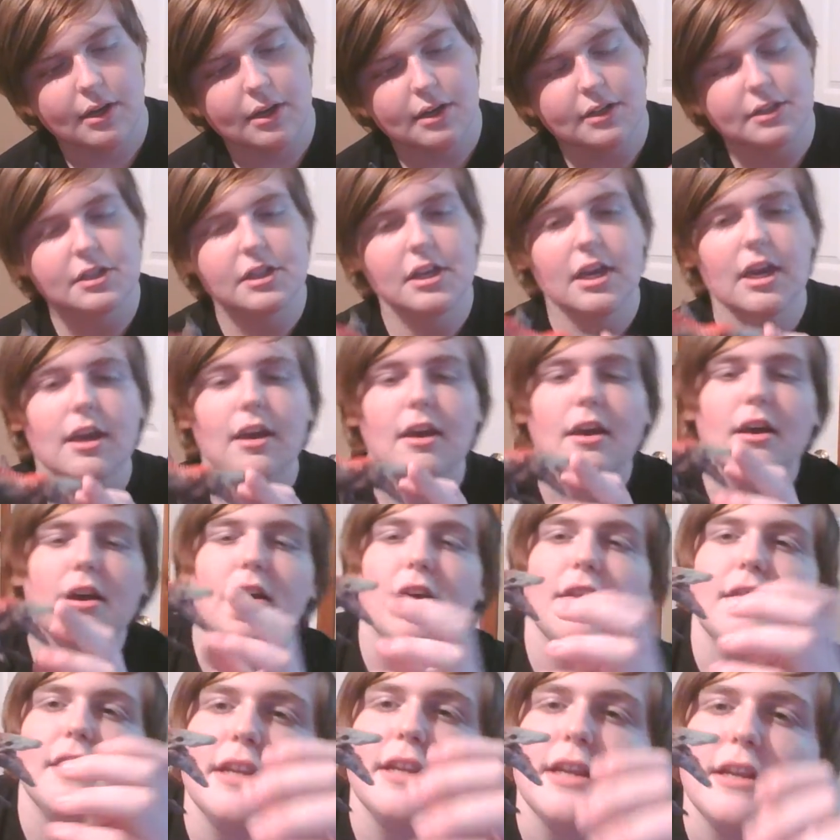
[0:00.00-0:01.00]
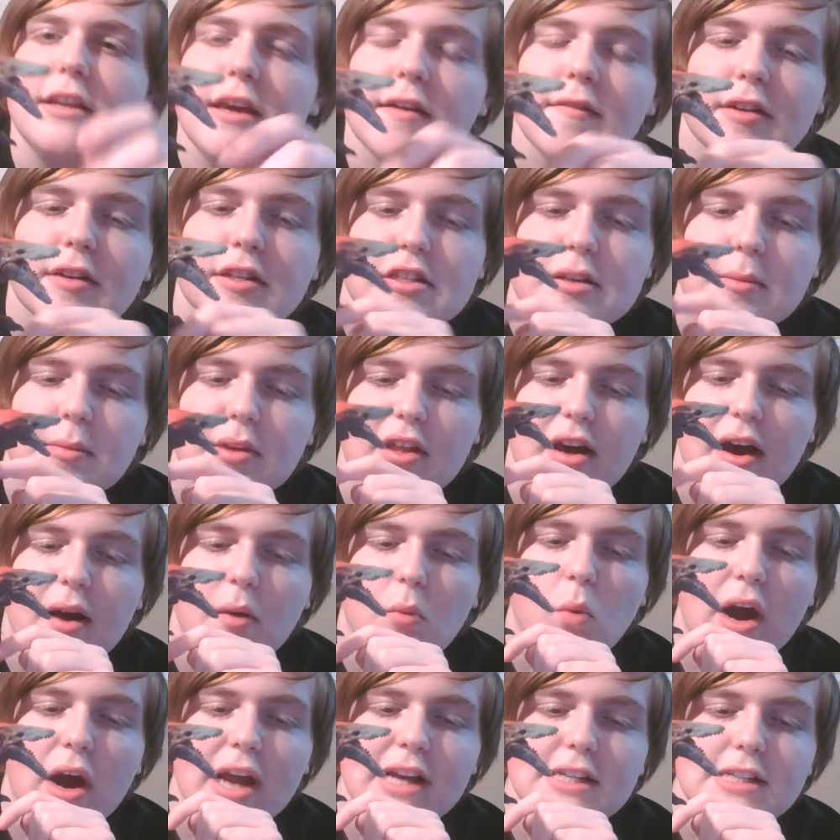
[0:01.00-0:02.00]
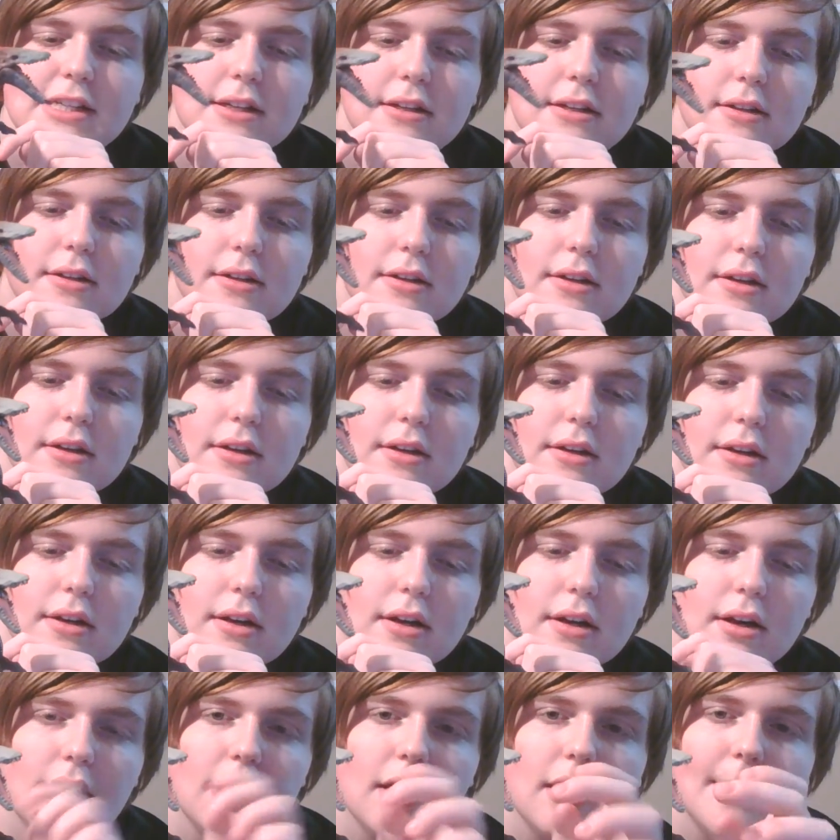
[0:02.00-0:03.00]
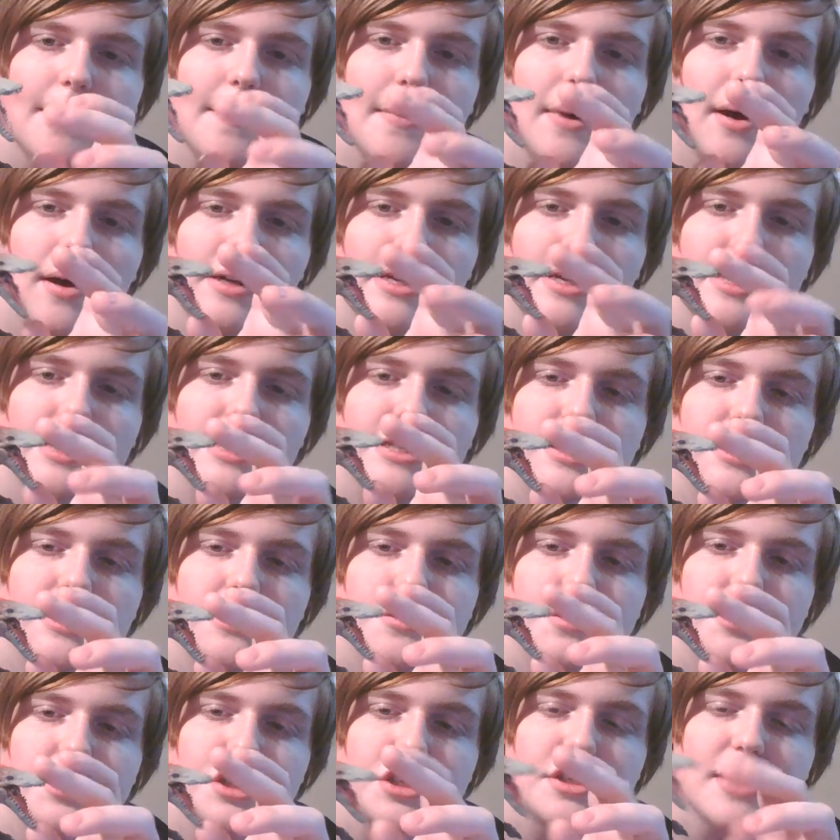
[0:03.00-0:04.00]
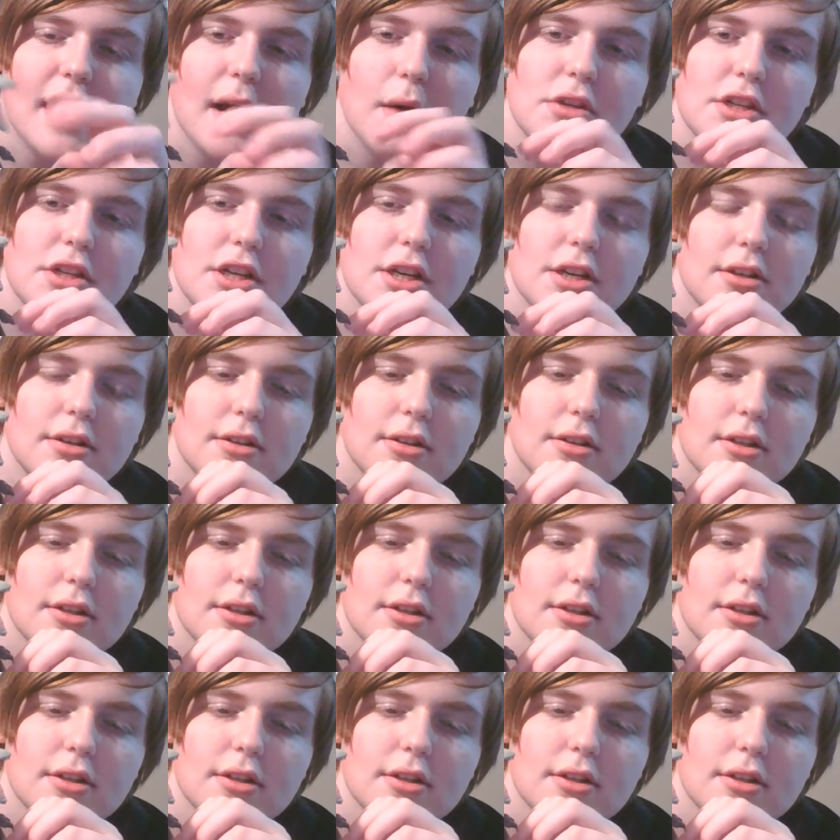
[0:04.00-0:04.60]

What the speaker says: can see they did give it some of that white on its snout.